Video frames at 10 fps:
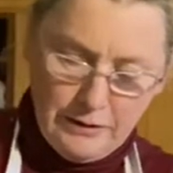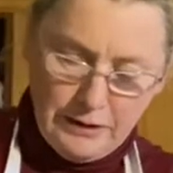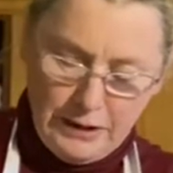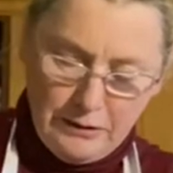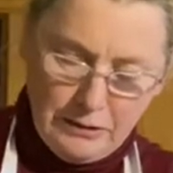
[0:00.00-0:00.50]

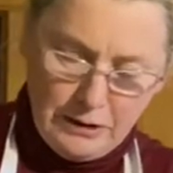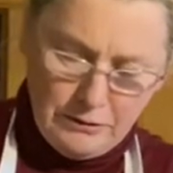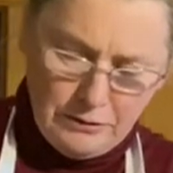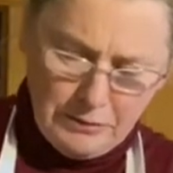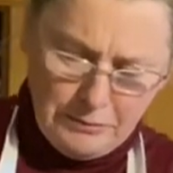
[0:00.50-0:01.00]
Anyway, you'll
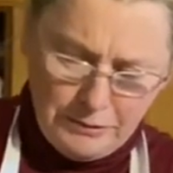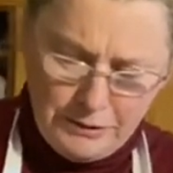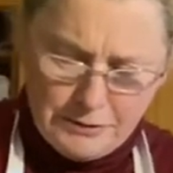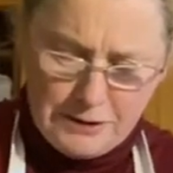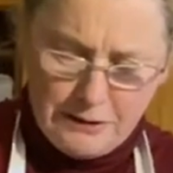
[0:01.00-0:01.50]
remember
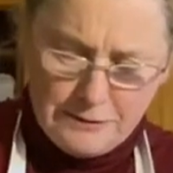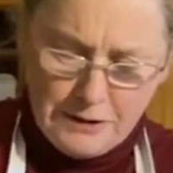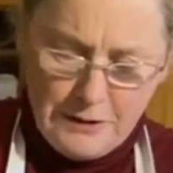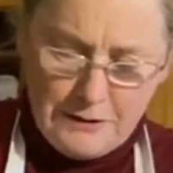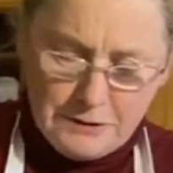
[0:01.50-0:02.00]
yourselves.
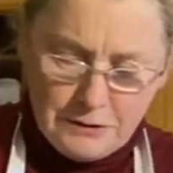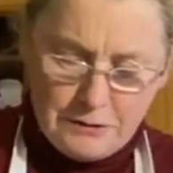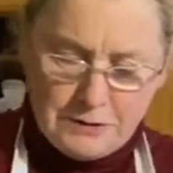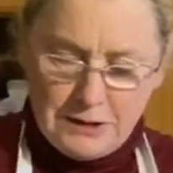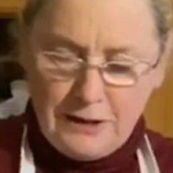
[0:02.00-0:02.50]
So you
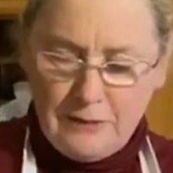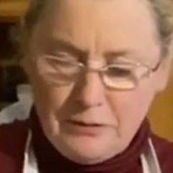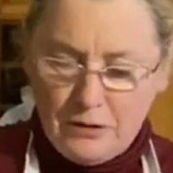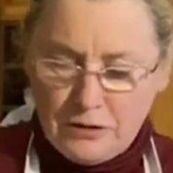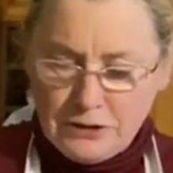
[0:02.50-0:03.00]
see, I'm
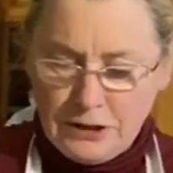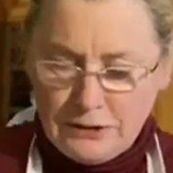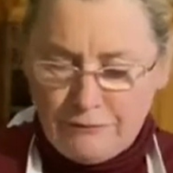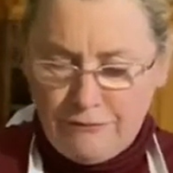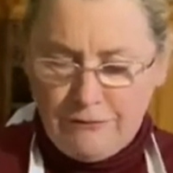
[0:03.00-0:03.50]
cutting it
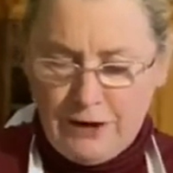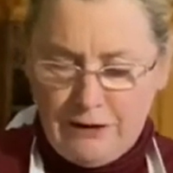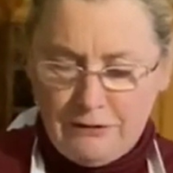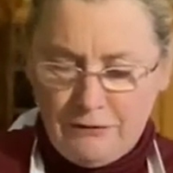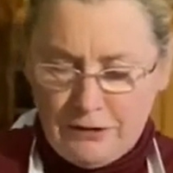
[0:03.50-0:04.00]

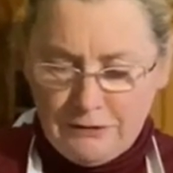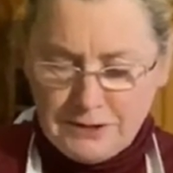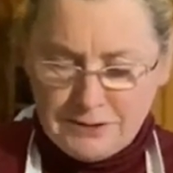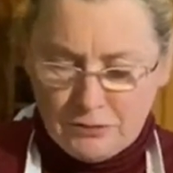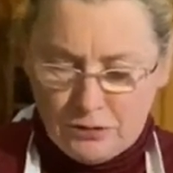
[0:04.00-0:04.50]
very, very
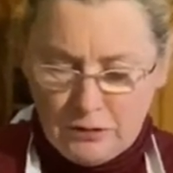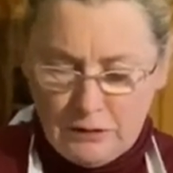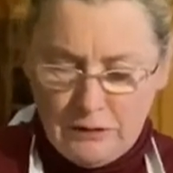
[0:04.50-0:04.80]
small.